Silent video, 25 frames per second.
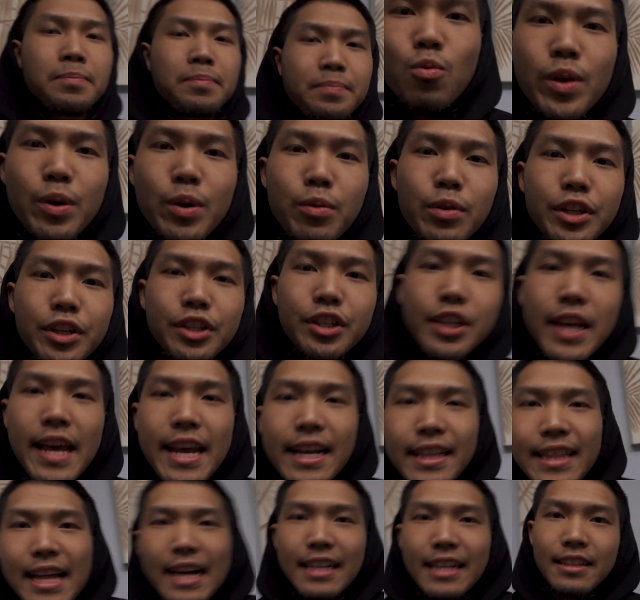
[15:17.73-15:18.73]
we would
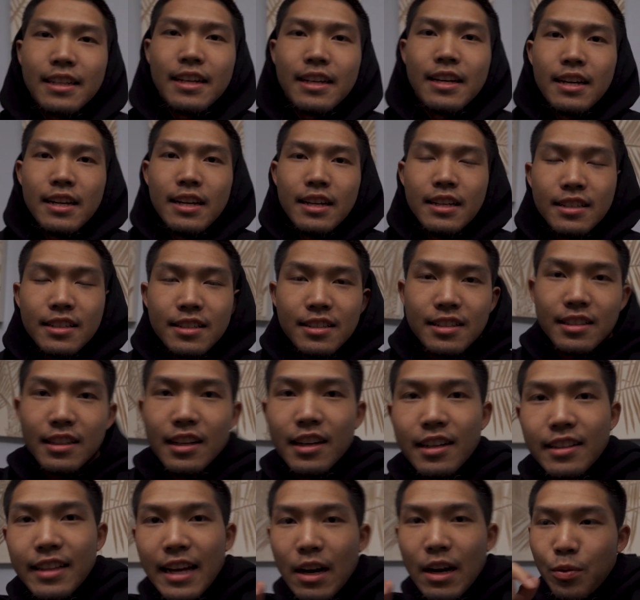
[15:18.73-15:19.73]
take that
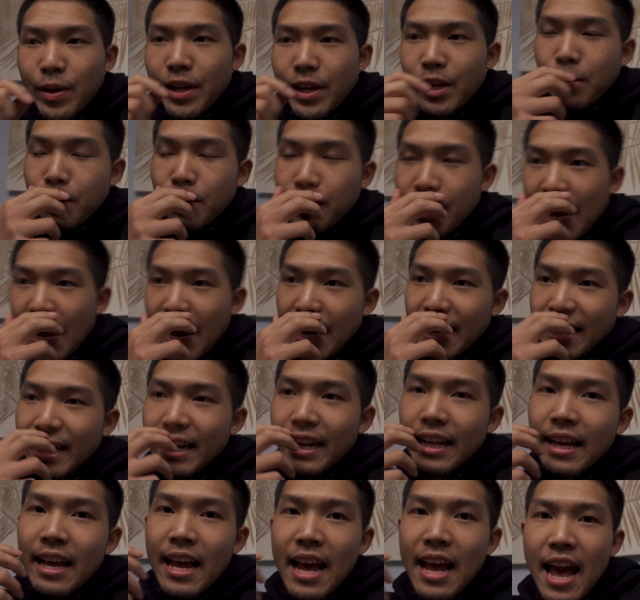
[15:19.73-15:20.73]
slug that we
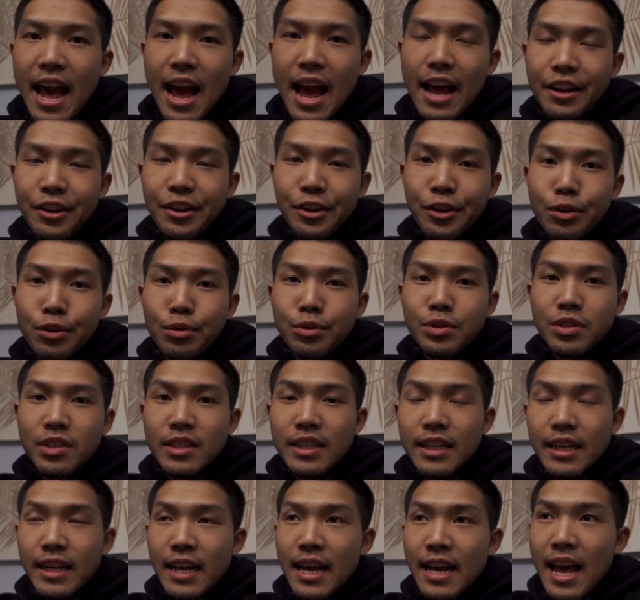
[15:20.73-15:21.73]
created and
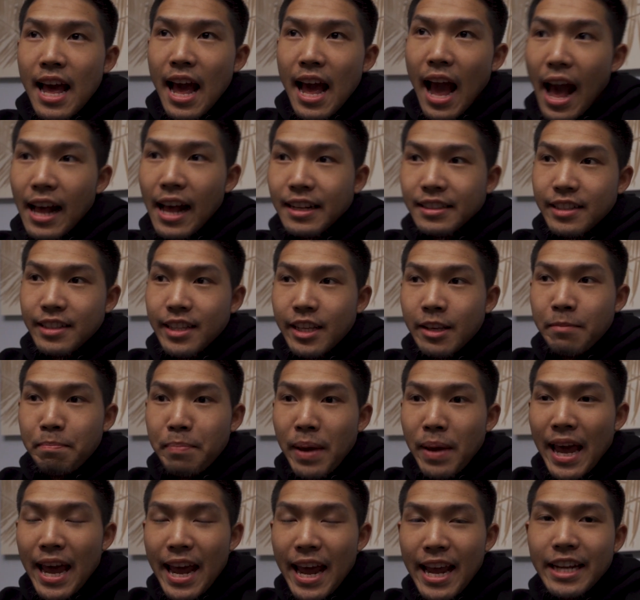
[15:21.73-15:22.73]
used it as the
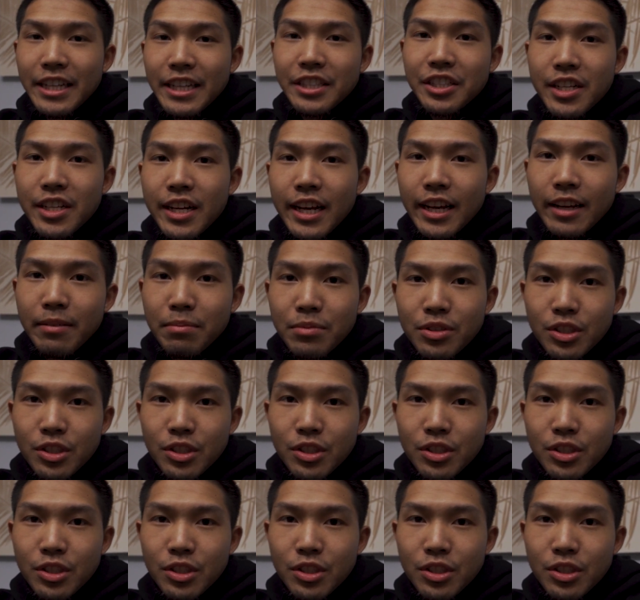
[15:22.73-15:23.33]
page name.